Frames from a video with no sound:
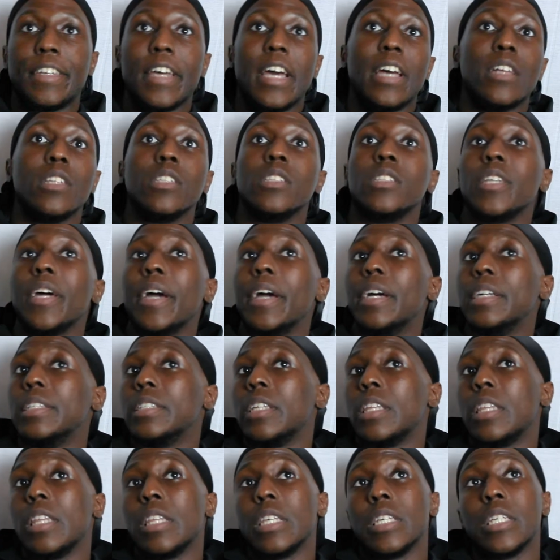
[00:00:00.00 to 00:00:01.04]
then there's
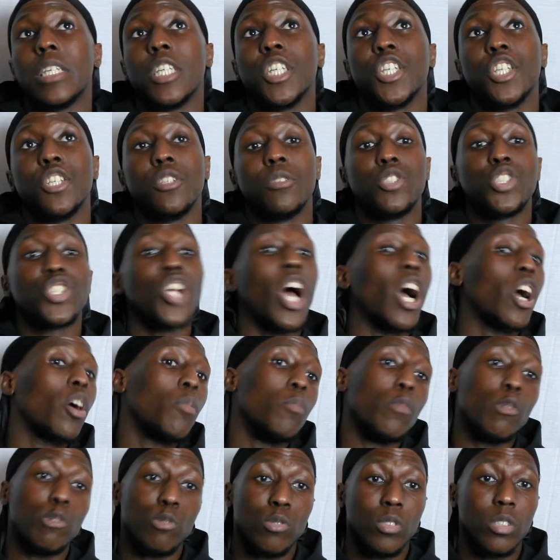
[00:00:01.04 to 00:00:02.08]
the
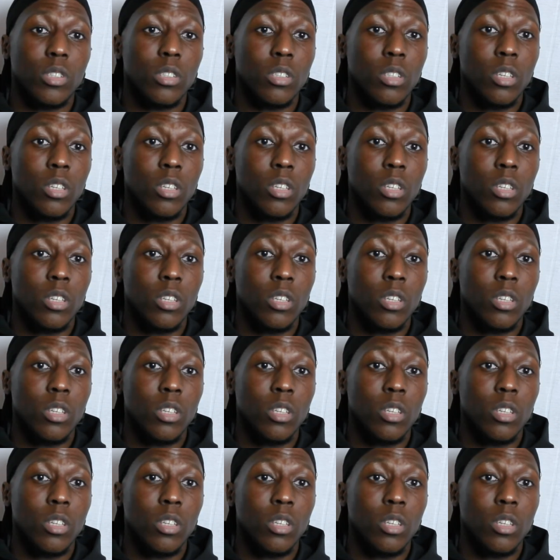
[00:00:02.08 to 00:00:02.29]
Jacquemus.